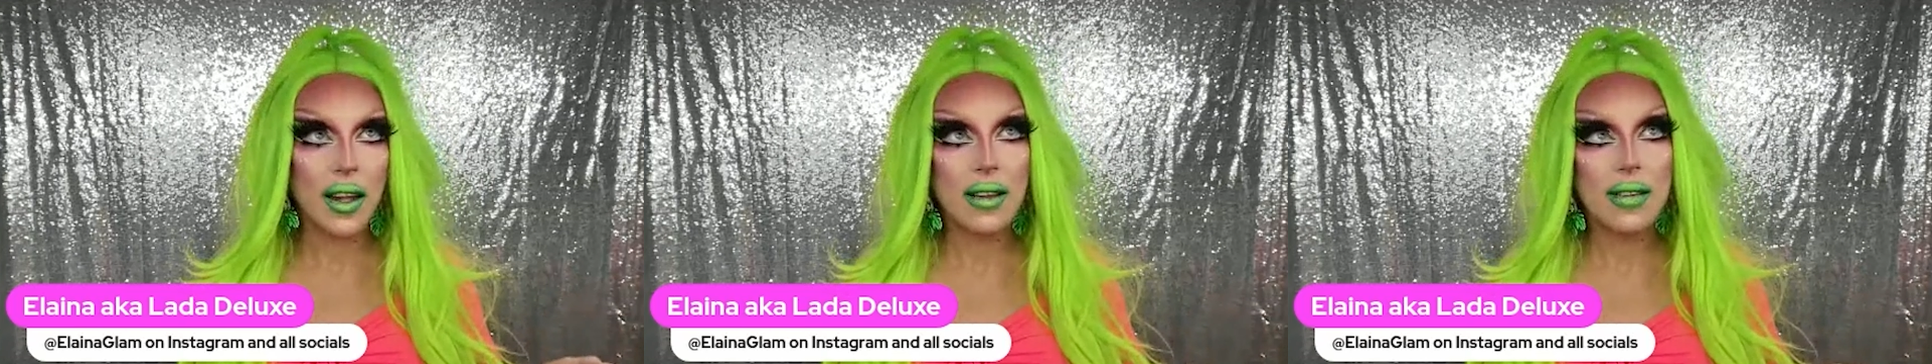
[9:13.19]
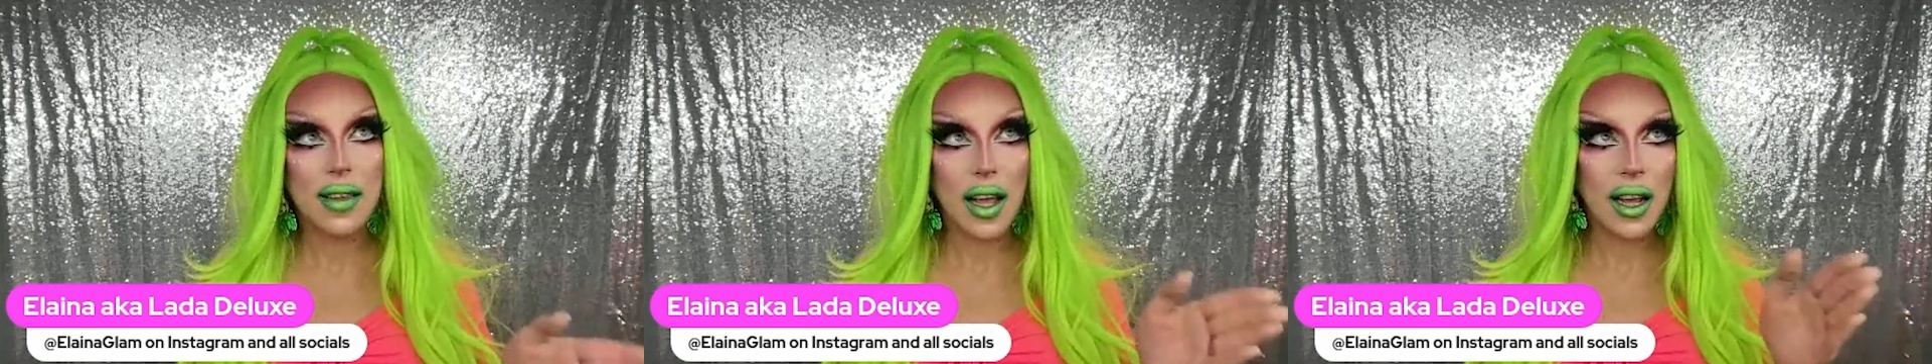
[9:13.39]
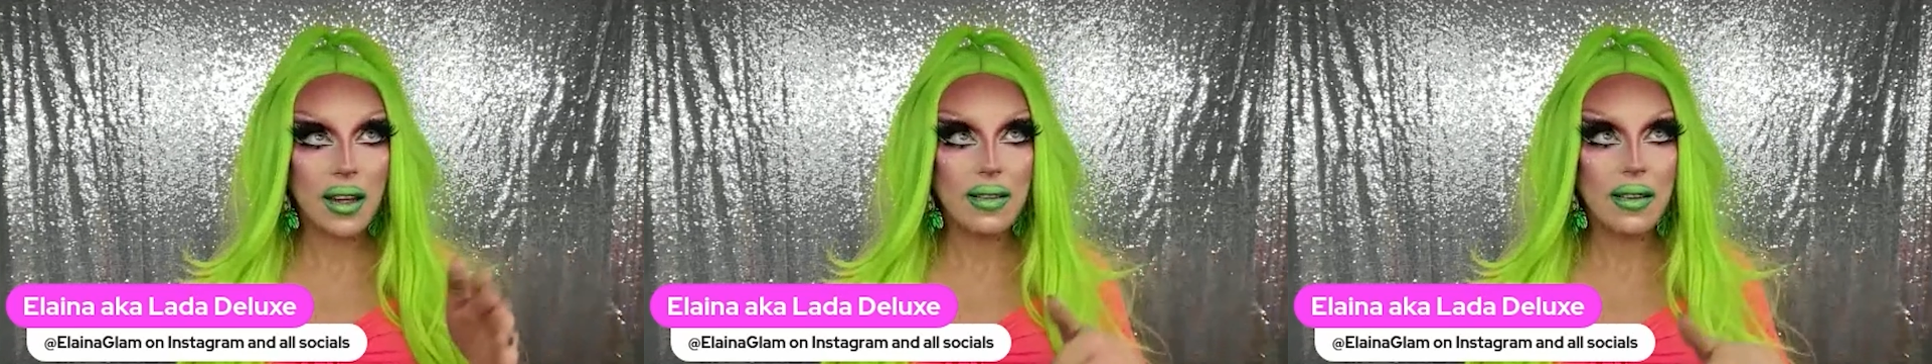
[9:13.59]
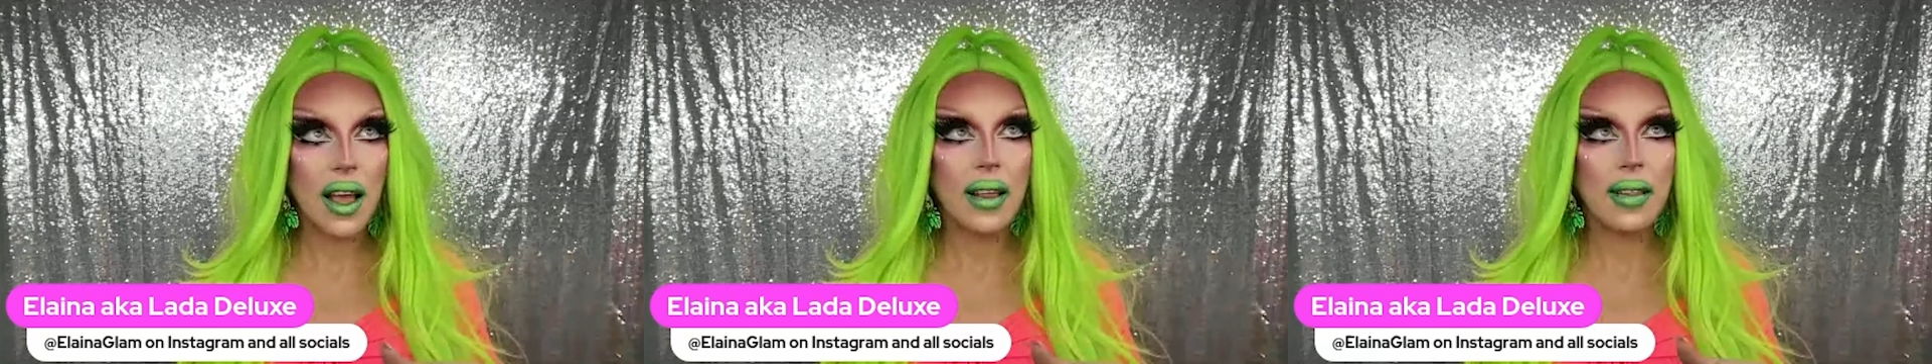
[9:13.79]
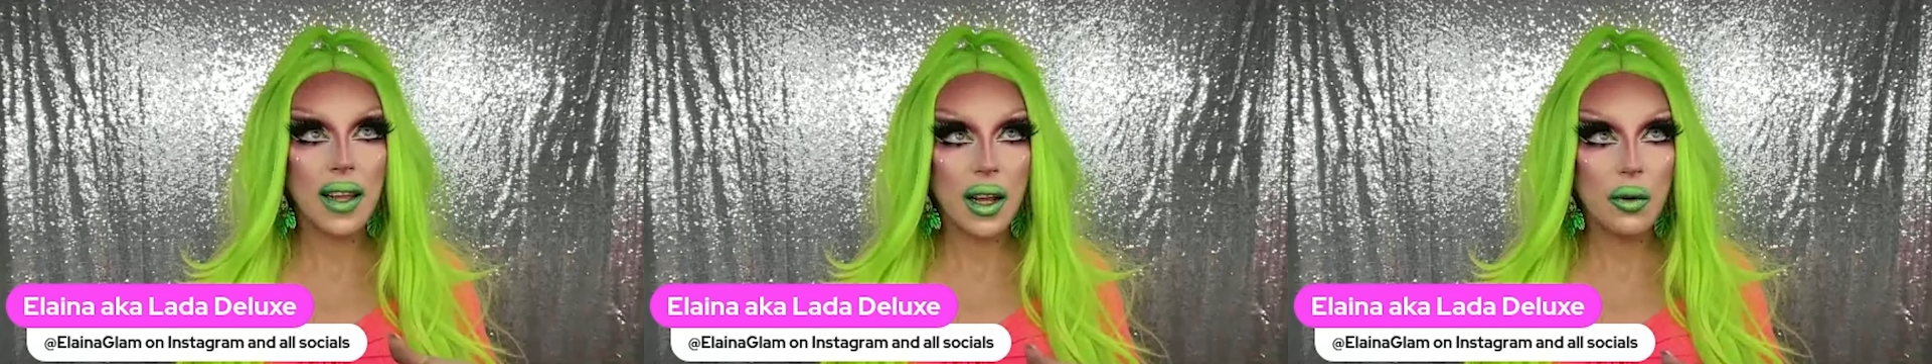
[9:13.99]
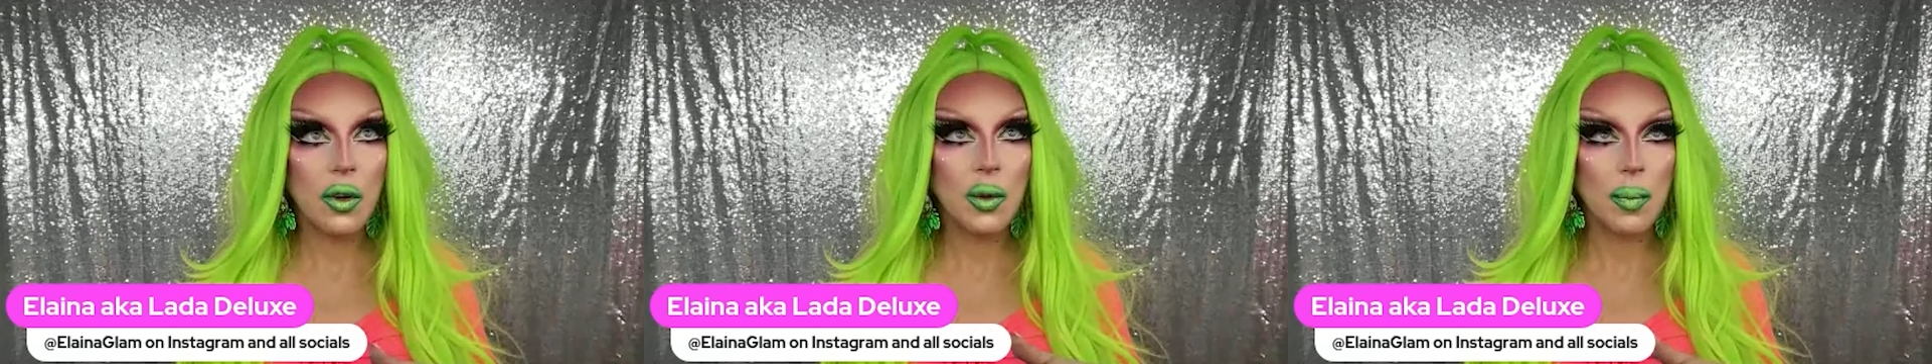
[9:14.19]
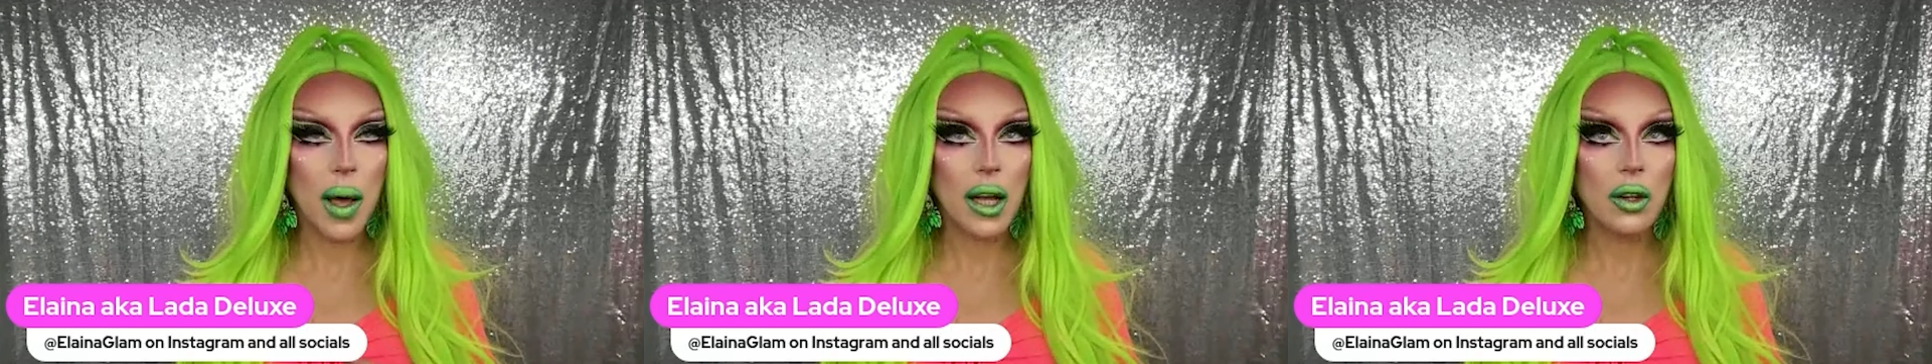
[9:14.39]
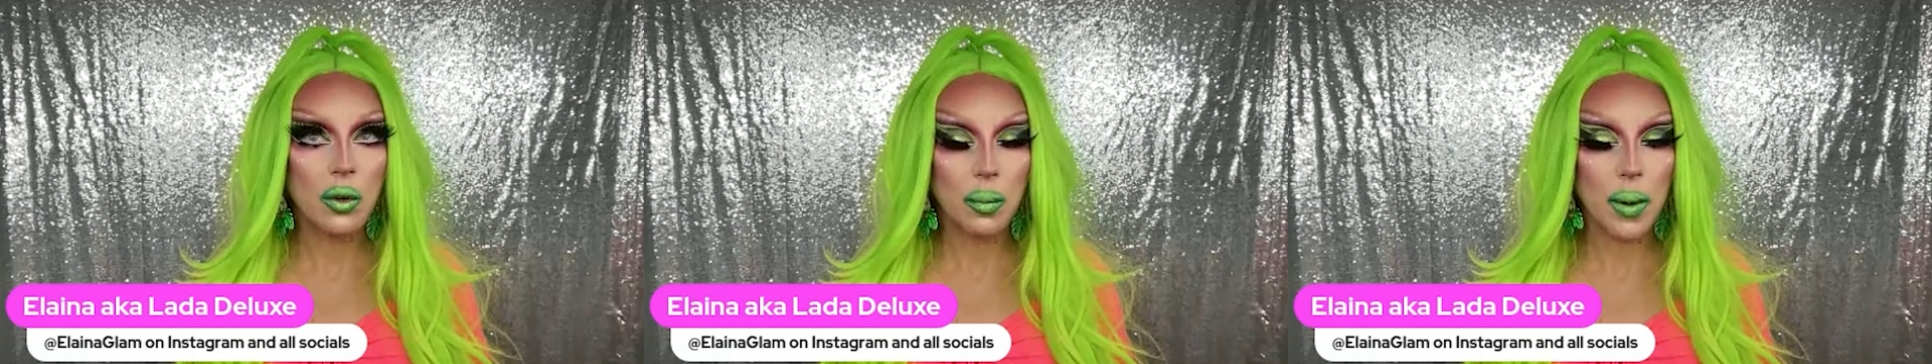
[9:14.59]
And the second day, I think it was
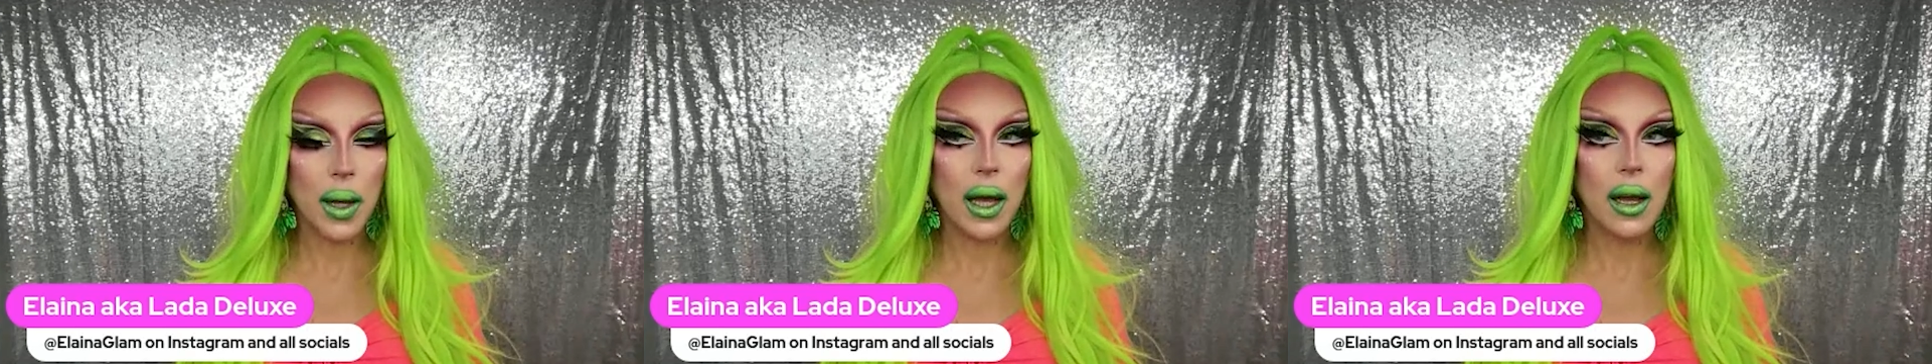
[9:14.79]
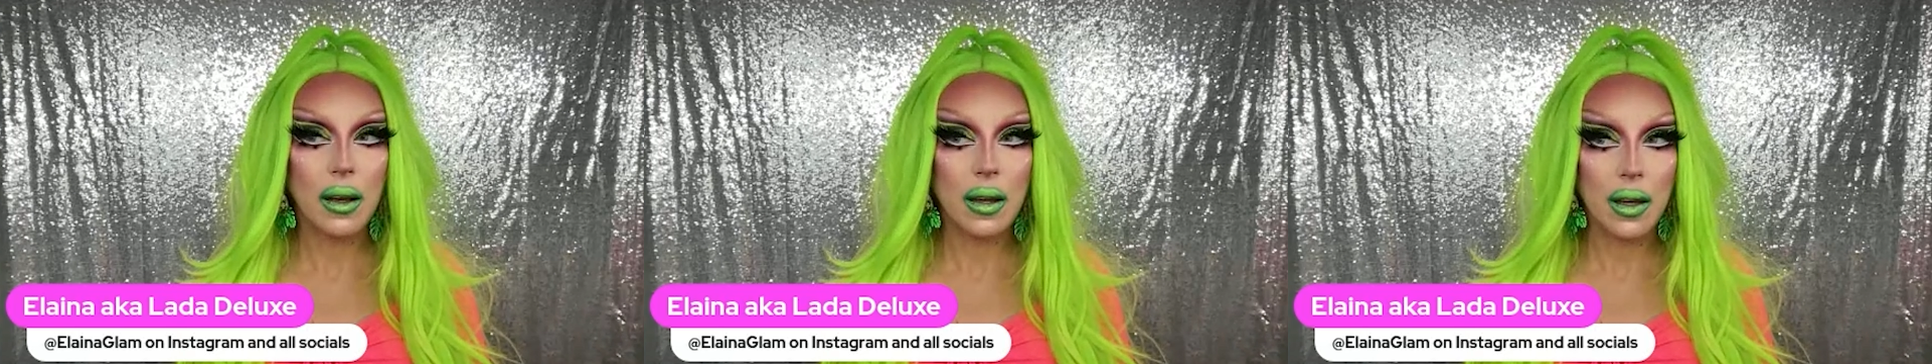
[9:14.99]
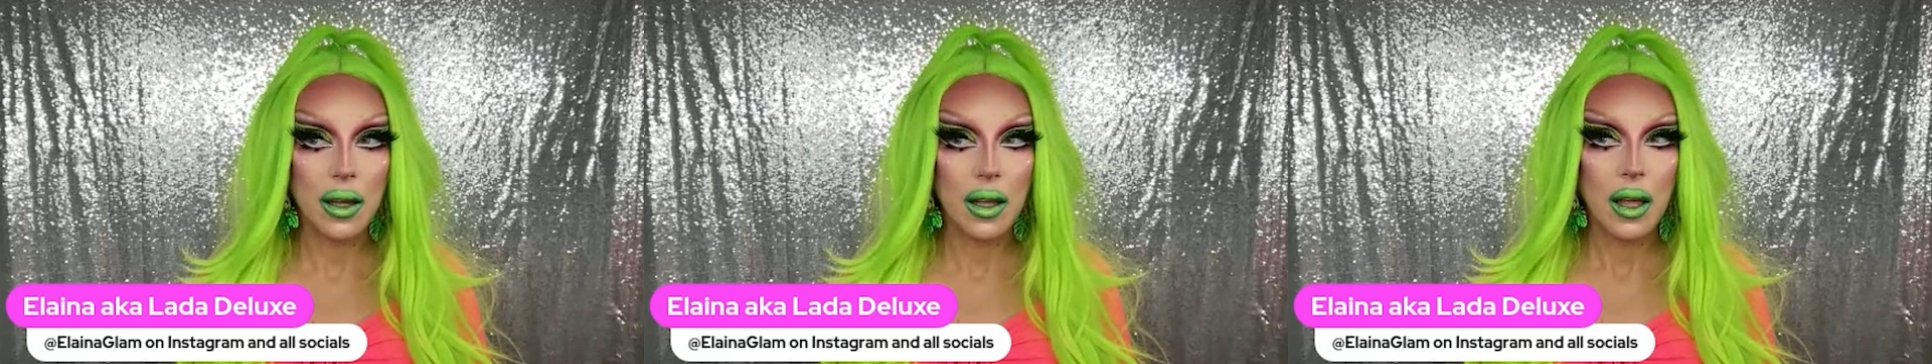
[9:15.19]
back to back.